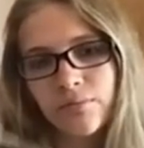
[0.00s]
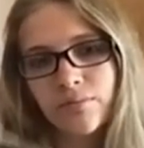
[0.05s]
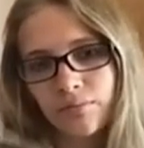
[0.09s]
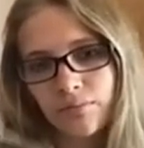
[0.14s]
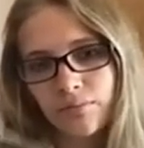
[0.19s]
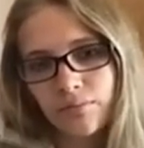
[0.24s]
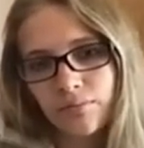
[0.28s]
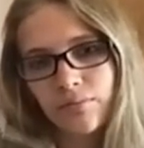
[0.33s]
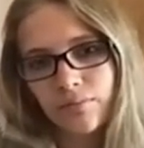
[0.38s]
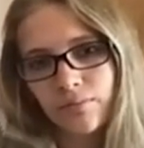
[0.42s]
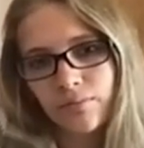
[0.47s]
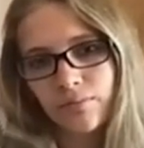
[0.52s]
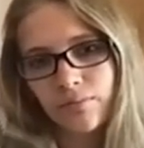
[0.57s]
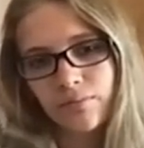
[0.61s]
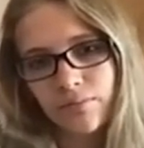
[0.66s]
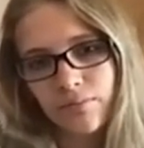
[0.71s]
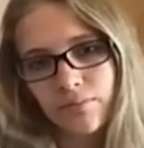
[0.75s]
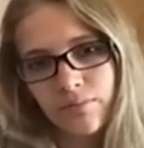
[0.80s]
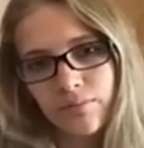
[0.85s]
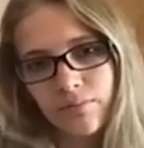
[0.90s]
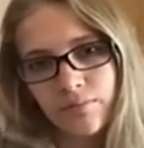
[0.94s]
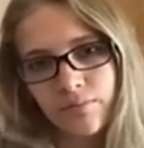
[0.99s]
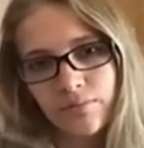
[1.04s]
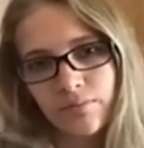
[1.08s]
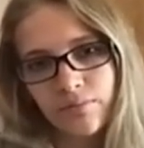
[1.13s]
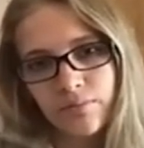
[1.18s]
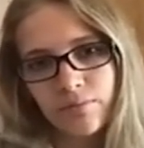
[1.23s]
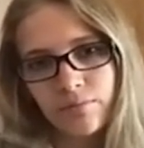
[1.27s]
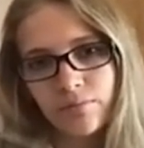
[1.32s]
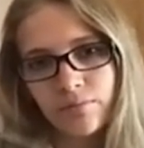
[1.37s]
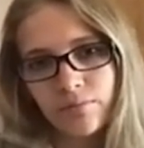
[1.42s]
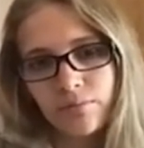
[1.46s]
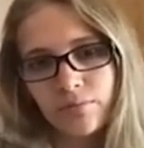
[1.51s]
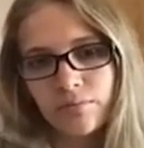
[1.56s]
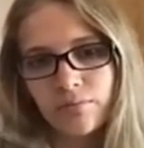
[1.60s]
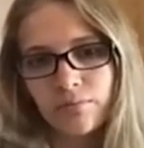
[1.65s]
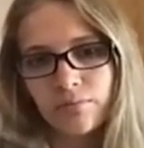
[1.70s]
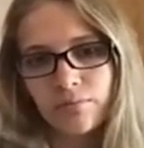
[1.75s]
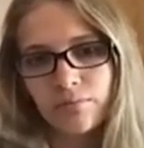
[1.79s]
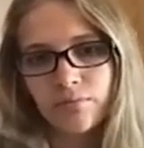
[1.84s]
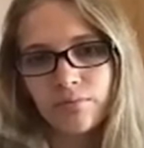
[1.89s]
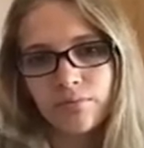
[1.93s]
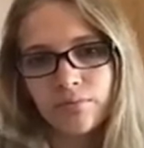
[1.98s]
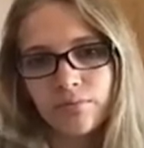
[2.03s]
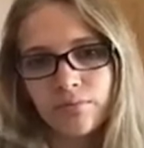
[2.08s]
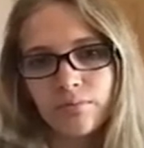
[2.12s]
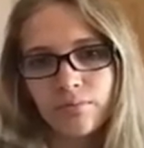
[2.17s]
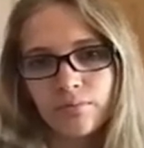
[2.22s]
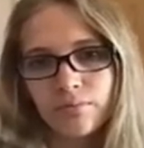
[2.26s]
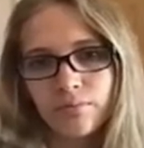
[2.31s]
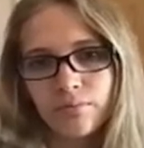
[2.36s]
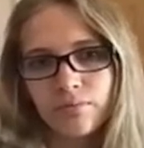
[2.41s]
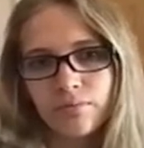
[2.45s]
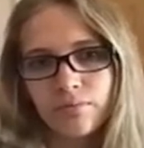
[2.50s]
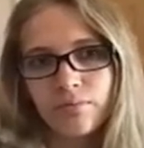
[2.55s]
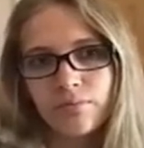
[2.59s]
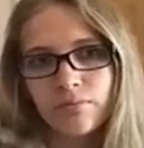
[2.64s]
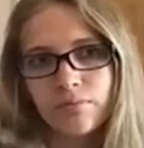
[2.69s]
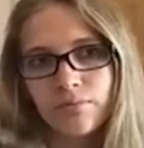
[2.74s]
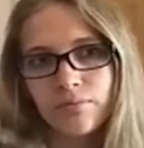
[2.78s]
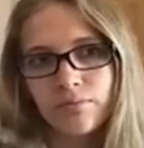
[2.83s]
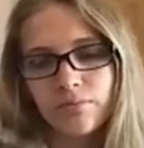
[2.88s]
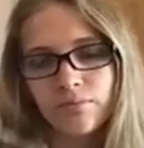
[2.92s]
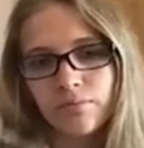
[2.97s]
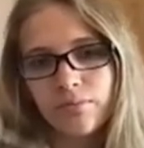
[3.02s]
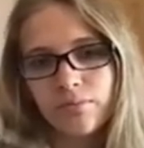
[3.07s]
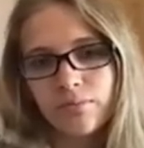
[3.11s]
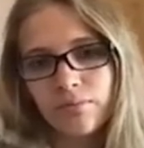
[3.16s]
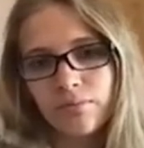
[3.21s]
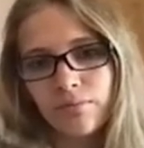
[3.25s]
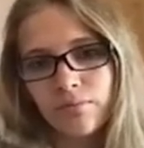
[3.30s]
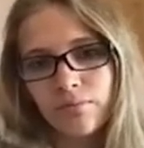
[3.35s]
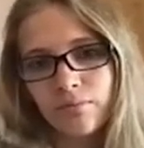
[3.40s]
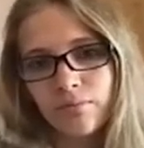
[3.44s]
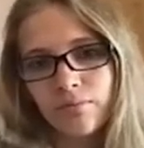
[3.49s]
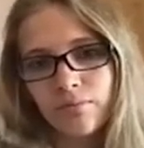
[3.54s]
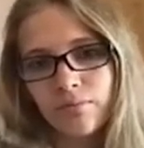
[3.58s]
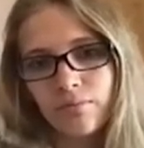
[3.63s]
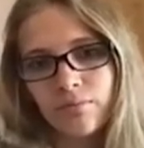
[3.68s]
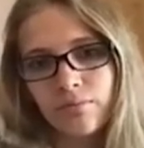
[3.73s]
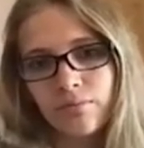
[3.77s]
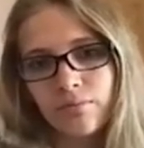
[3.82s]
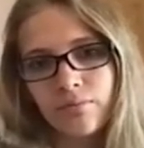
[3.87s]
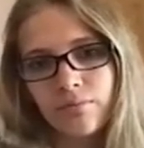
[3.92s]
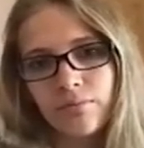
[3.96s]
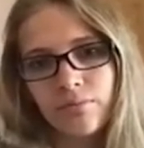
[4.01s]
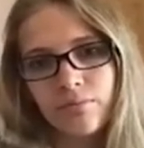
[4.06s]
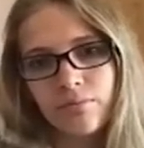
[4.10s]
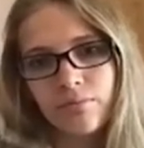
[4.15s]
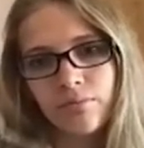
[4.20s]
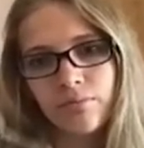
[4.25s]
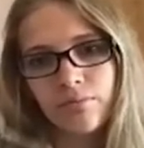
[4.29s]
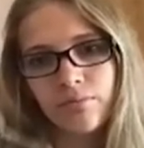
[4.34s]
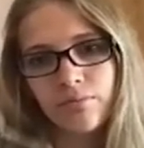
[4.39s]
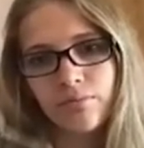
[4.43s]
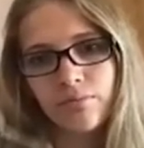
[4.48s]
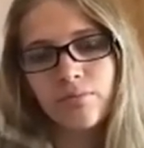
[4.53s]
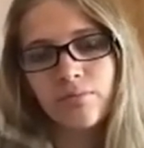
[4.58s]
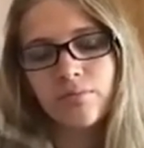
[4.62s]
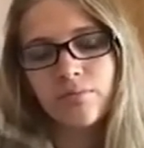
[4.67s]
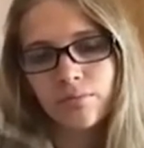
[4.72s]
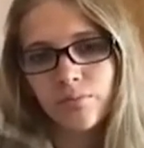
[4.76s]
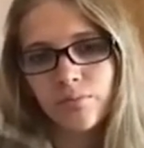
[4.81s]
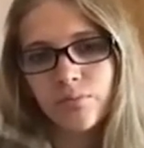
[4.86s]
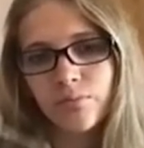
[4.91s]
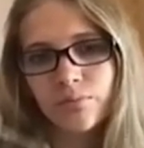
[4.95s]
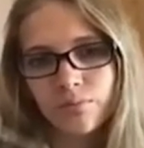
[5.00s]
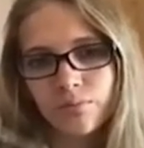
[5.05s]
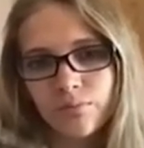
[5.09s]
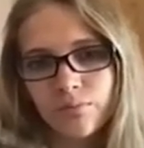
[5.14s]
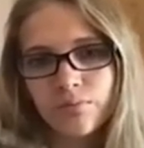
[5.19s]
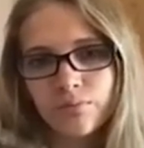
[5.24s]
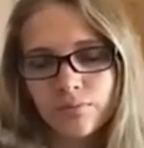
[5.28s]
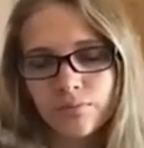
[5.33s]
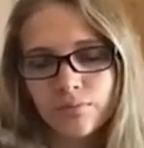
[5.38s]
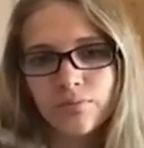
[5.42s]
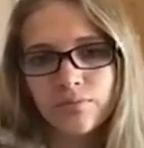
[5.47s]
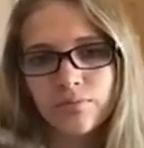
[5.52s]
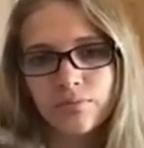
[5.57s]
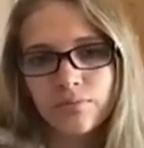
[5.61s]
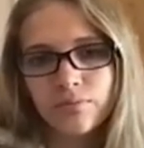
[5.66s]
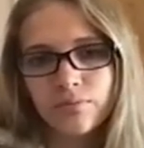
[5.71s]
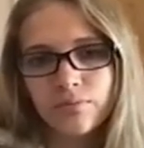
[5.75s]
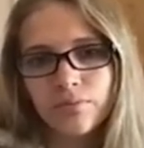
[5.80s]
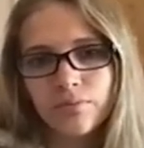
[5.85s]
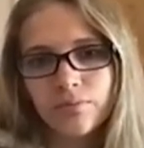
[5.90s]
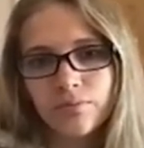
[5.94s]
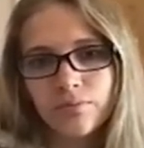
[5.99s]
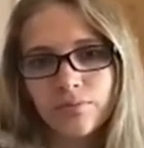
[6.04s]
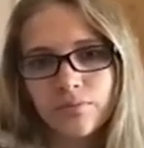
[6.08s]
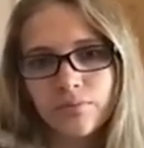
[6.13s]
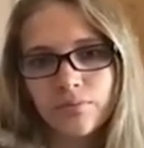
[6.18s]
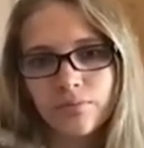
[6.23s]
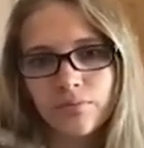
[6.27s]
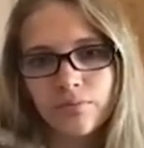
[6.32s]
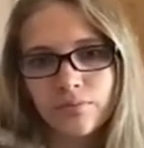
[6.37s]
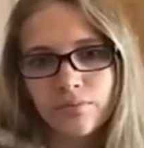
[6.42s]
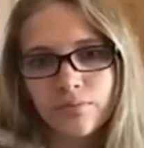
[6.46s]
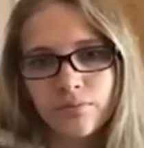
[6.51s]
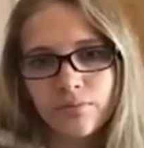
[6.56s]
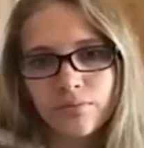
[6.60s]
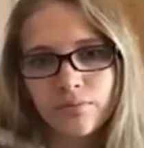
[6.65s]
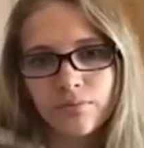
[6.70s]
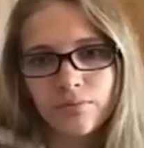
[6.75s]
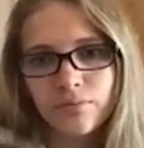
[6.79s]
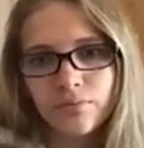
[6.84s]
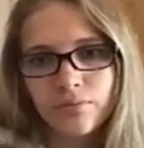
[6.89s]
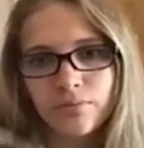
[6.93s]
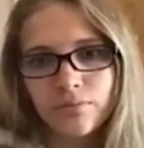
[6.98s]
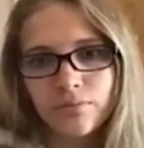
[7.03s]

[no speech]